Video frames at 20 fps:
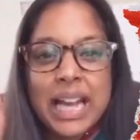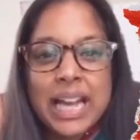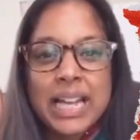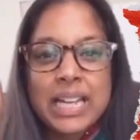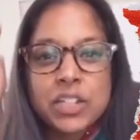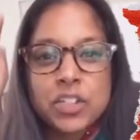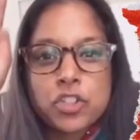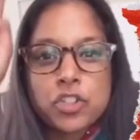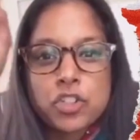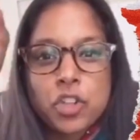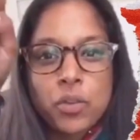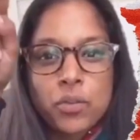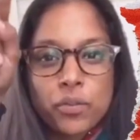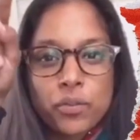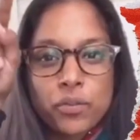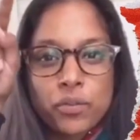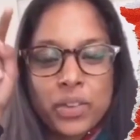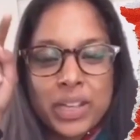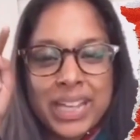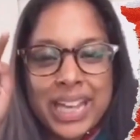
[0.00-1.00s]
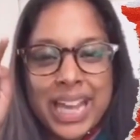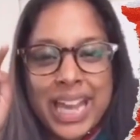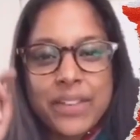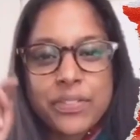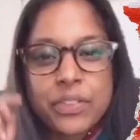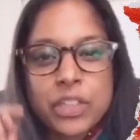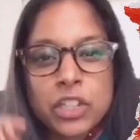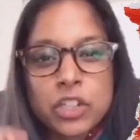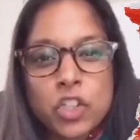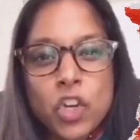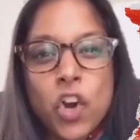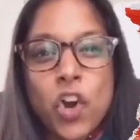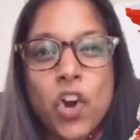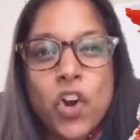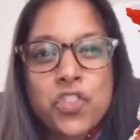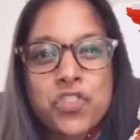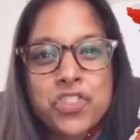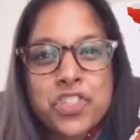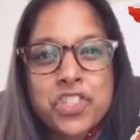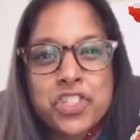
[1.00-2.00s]
And don't forget the dot
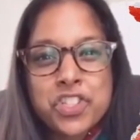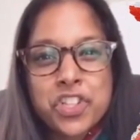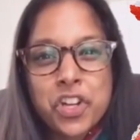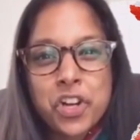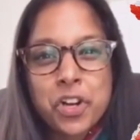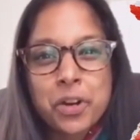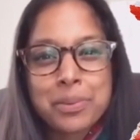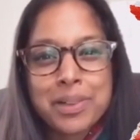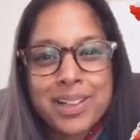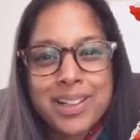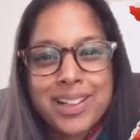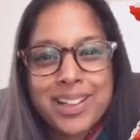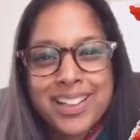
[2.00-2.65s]
on the top.